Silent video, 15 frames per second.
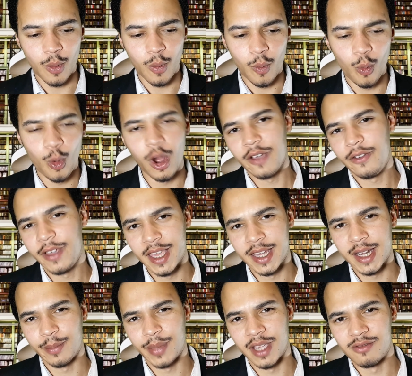what if he ended
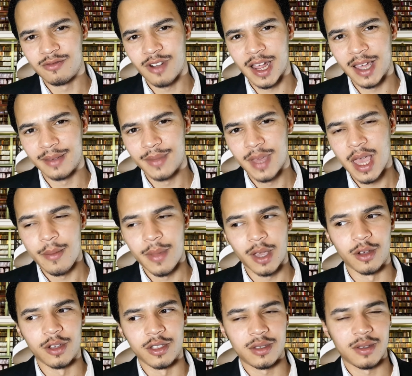up being right?
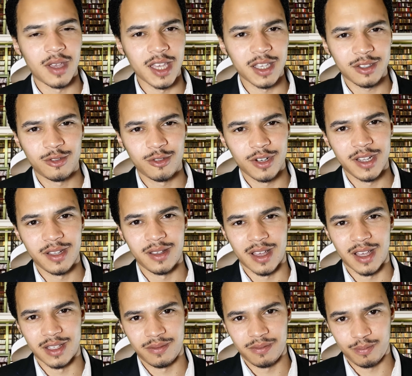Because history
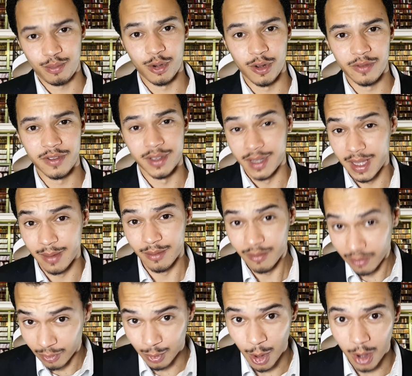has proven him
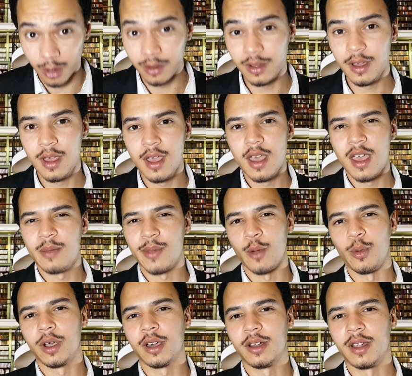wrong, but
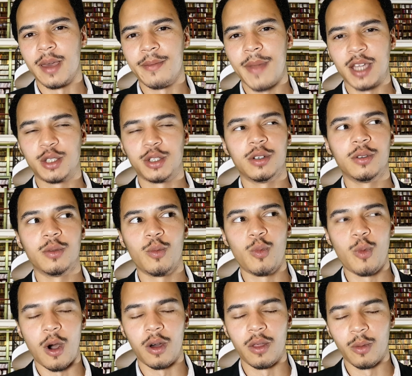we're going to imagine
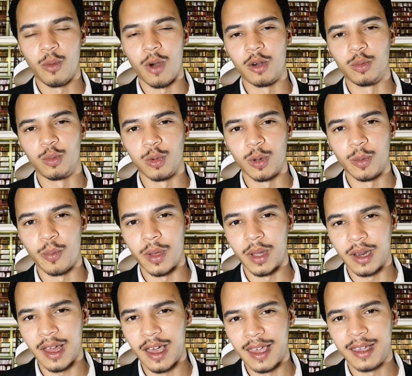what the world would be
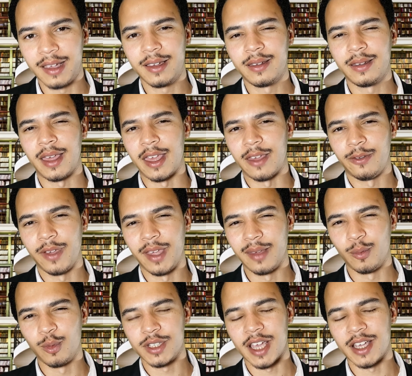like if he
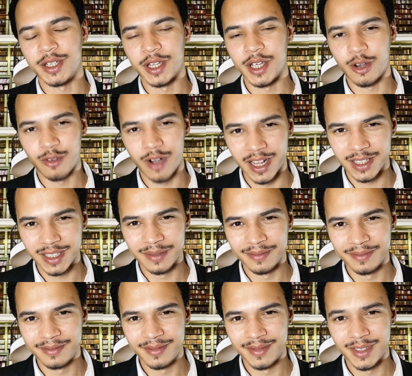was actually correct.
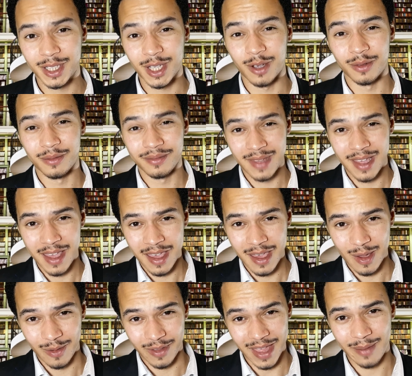So
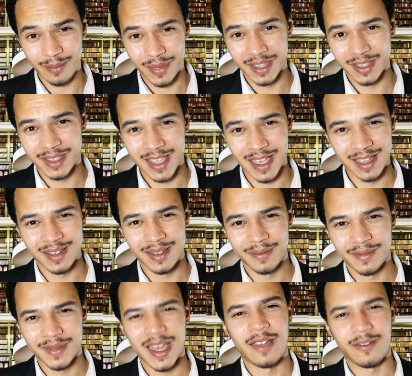with that being said,
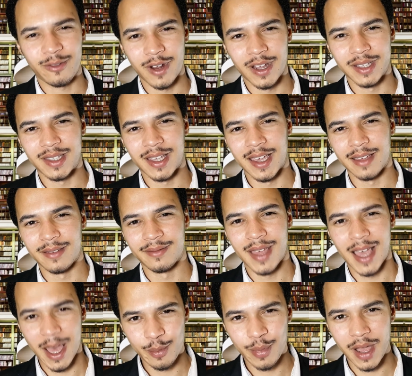have a great day
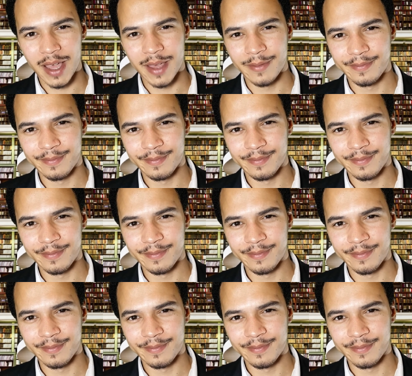and bye.